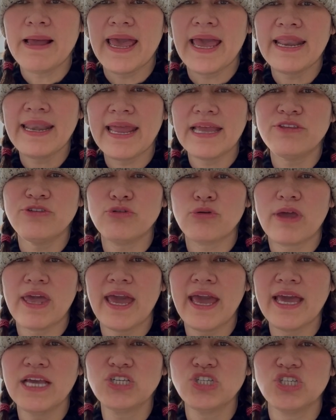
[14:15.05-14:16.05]
and
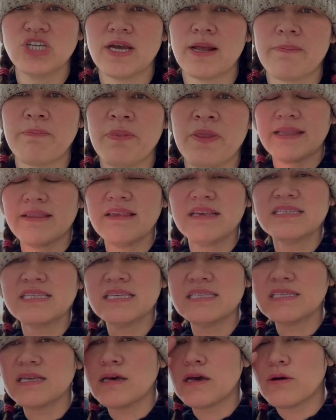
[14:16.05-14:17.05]
education. This
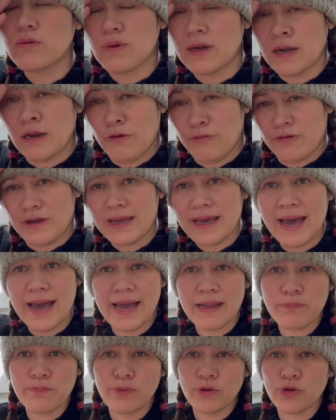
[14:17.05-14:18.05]
is a
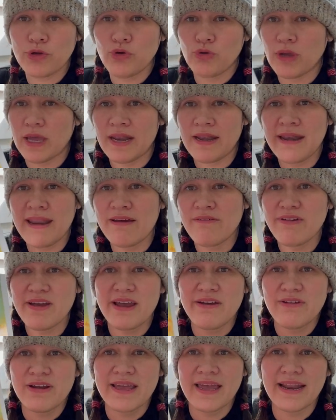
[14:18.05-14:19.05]
one-of-a-kind book you can never
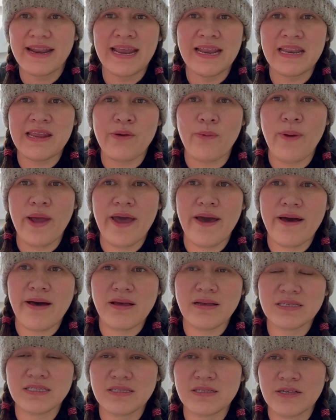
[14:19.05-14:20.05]
ever get anywhere
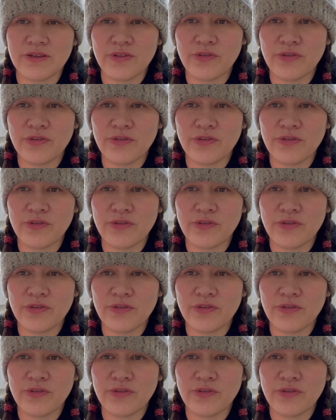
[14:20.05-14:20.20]
else.